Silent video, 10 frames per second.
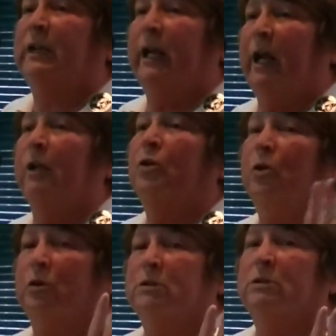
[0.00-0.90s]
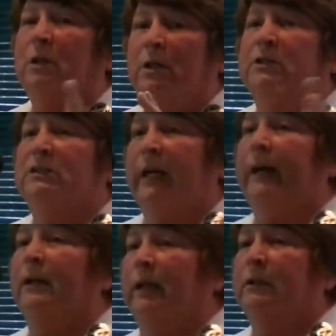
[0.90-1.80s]
they had a girls'
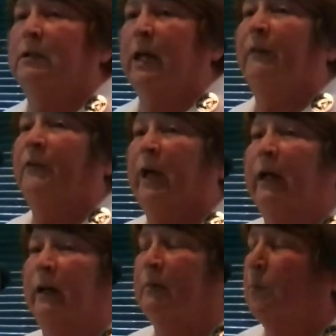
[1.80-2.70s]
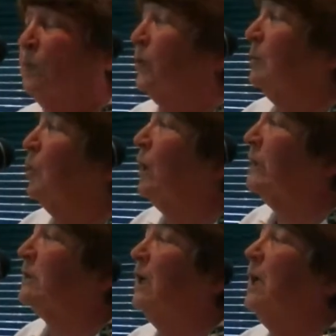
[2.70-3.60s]
society like the Na Fianna for the
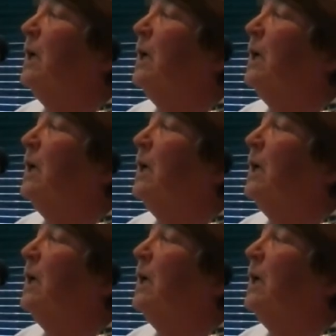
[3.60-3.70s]
boys.